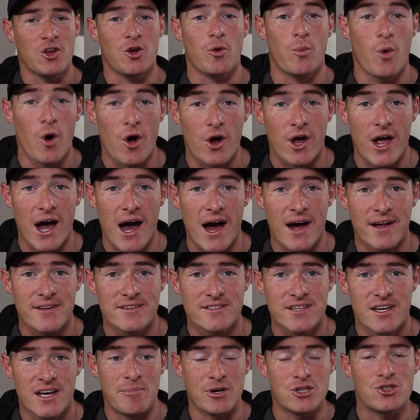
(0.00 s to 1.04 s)
you work
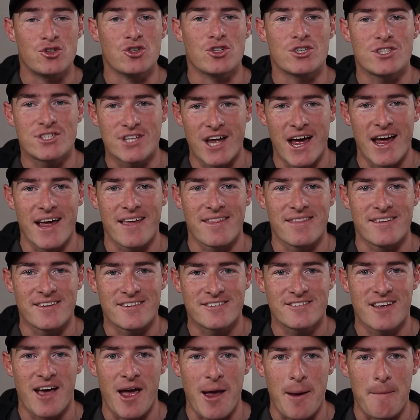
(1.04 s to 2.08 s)
out, but you stay in the
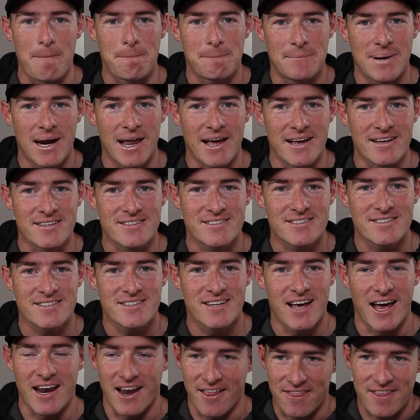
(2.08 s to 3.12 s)
same place.
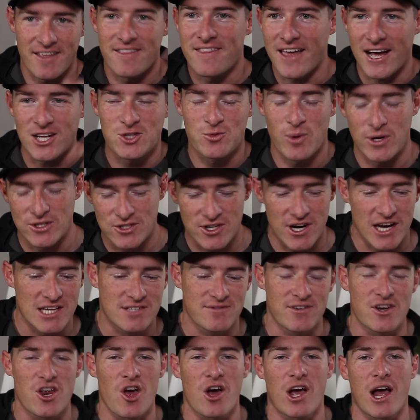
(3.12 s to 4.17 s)
And I think that's where
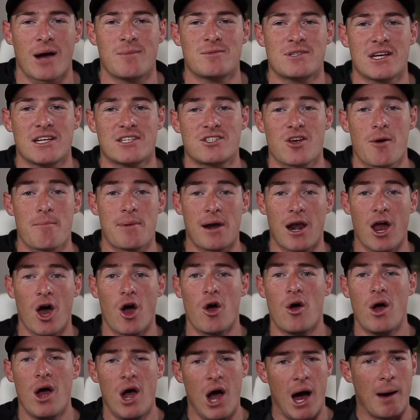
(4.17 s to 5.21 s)
today's video comes in. So
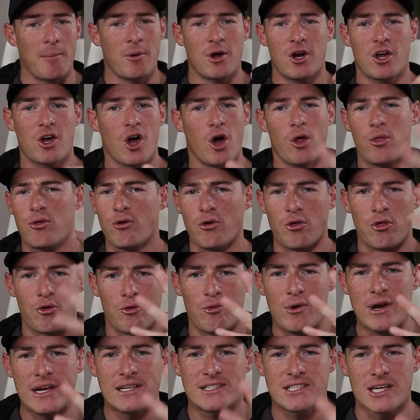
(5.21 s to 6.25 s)
below, I'm going to go through
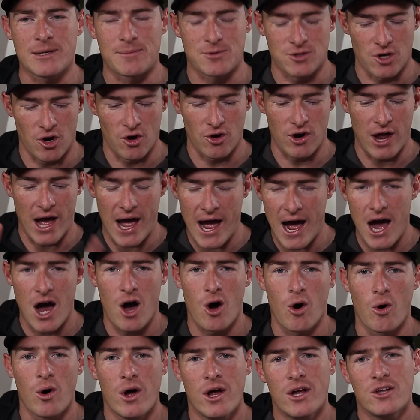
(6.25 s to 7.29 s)
3 tips on
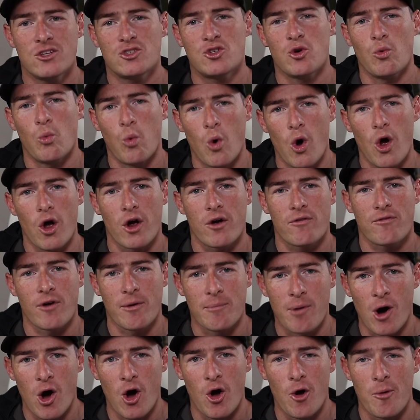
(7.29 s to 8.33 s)
how to work
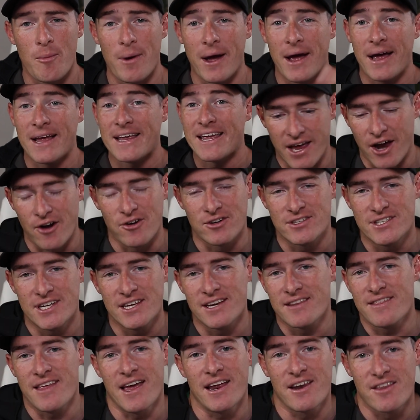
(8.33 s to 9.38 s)
from home,
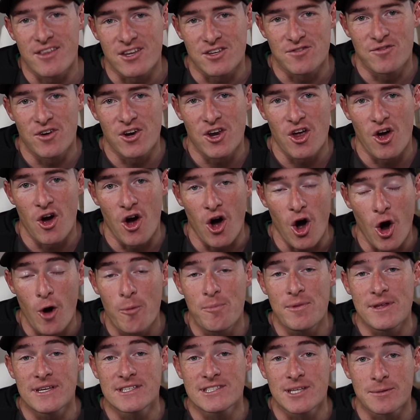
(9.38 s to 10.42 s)
guaranteed at the end of this video. I
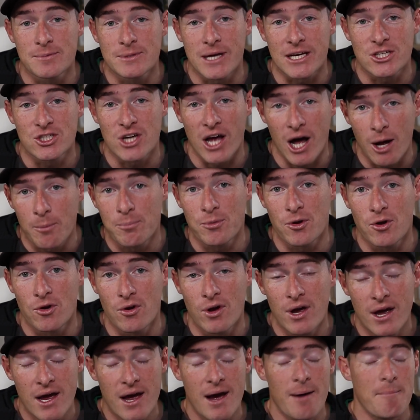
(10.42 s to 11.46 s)
hope these tips actually help
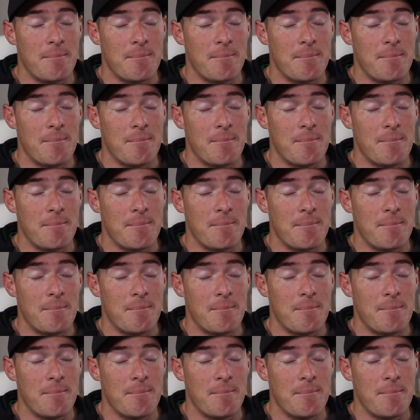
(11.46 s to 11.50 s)
you.